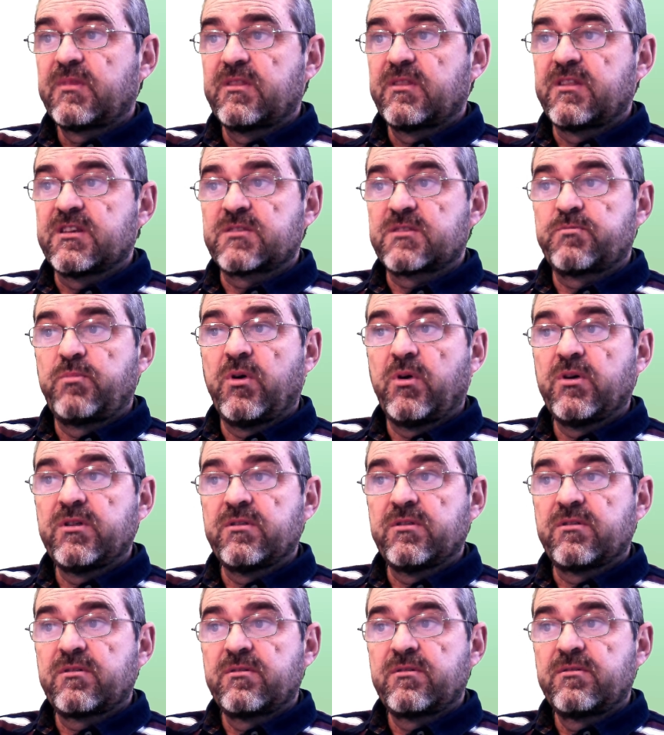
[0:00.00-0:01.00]
This
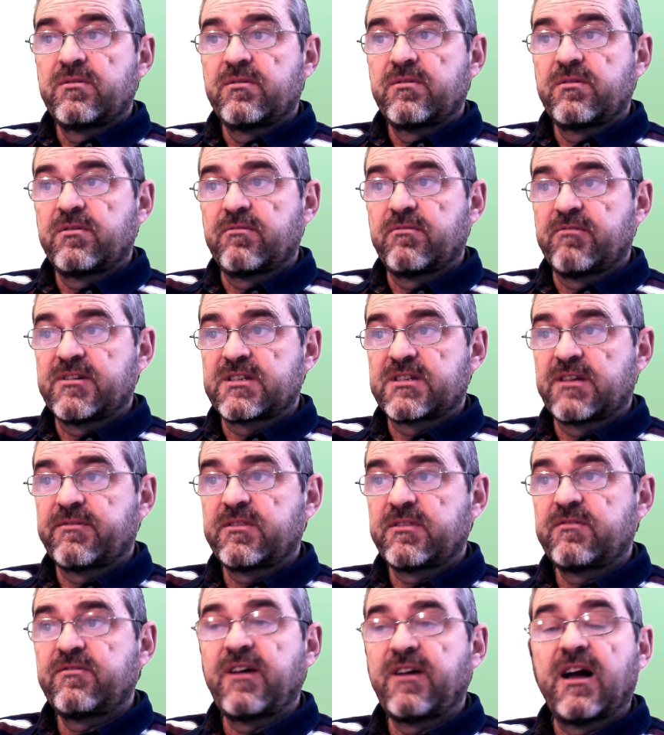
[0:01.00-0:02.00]

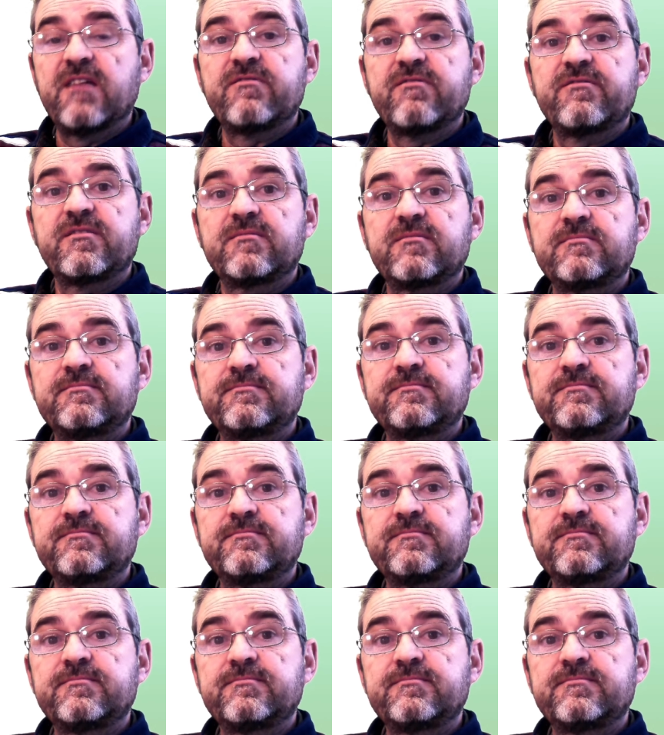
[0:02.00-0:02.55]
0.375